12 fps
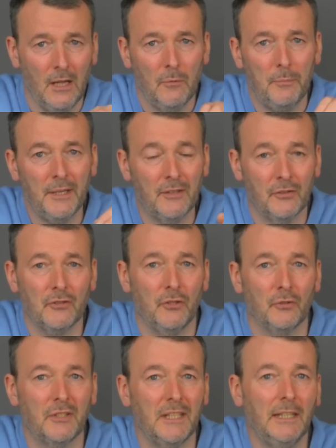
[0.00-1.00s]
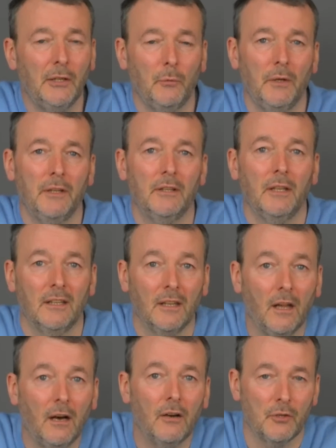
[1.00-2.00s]
because you're dealing with
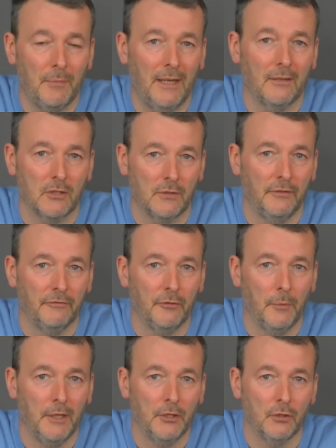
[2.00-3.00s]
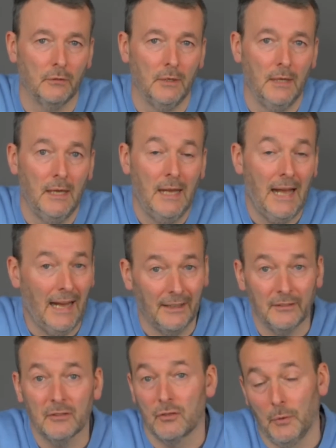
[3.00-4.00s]
large amounts of information
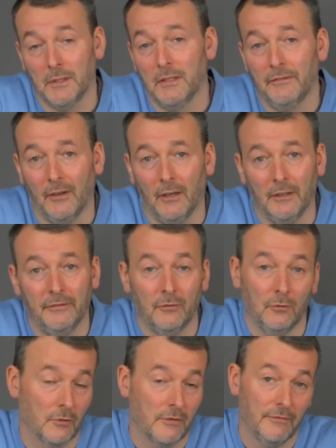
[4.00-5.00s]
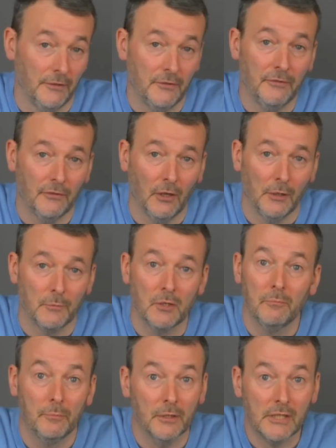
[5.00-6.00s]
and 25 or 50 frames
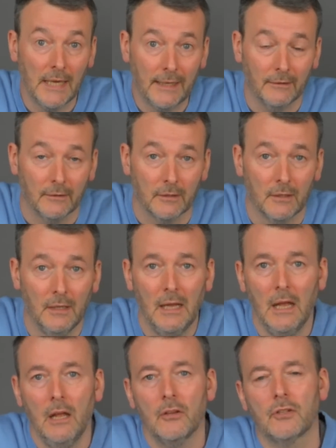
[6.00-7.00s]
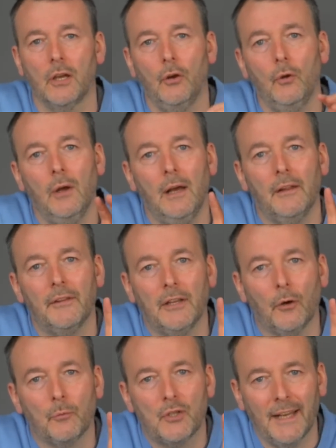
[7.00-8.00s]
per second. So the
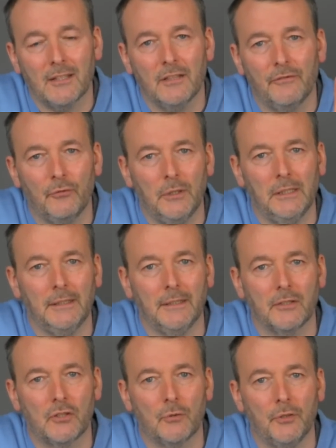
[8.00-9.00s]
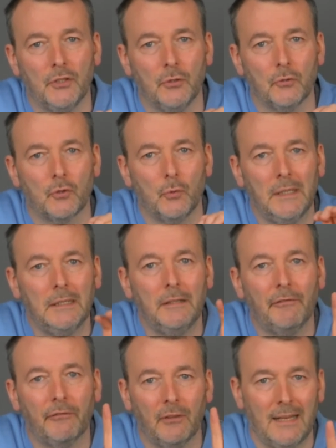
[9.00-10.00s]
objective really is to produce really
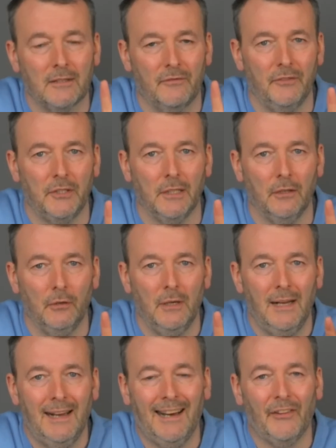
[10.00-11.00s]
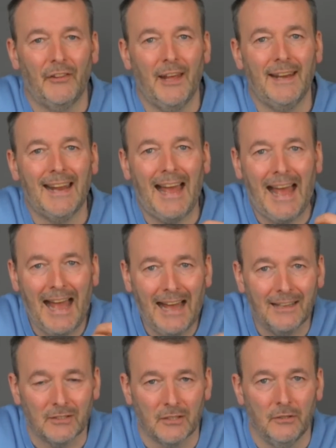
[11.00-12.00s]
flat video and then
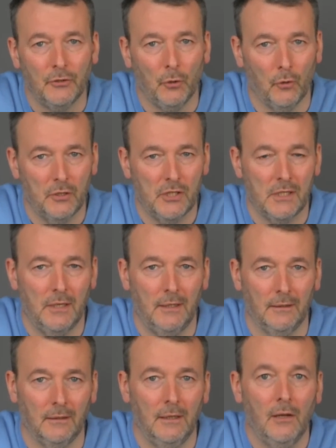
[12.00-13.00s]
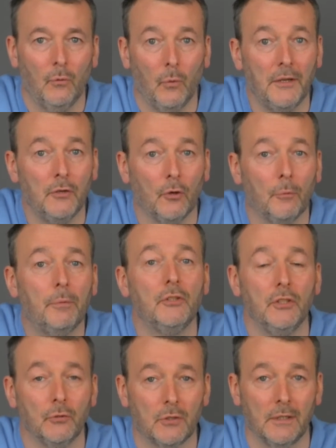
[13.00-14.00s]
add your style when you're
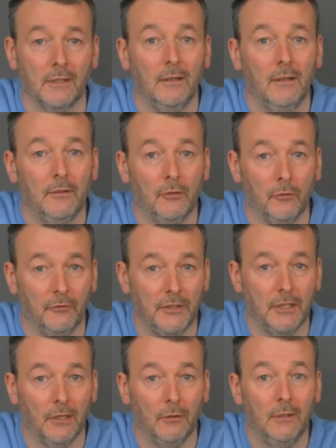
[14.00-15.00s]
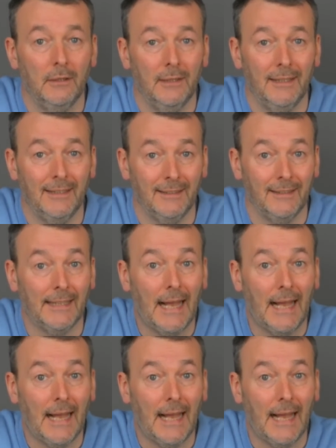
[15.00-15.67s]
producing your video in the